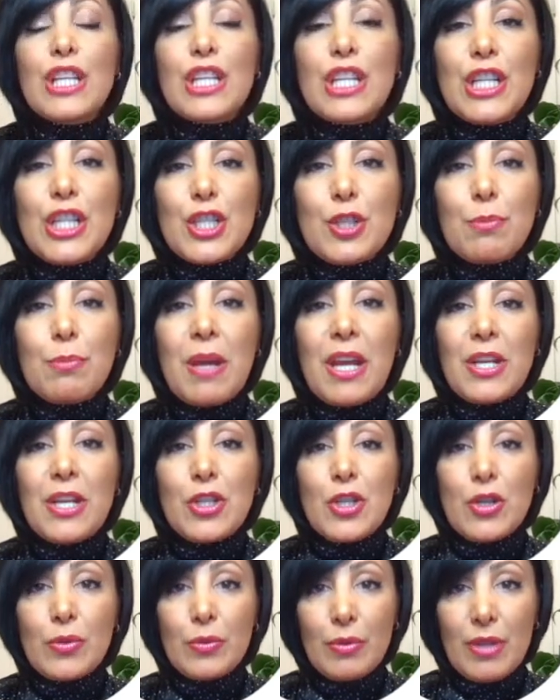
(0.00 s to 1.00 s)
each page
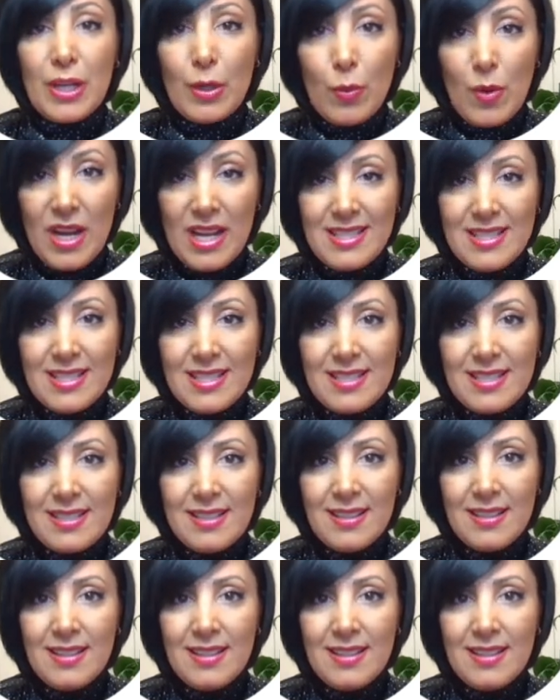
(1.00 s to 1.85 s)
on request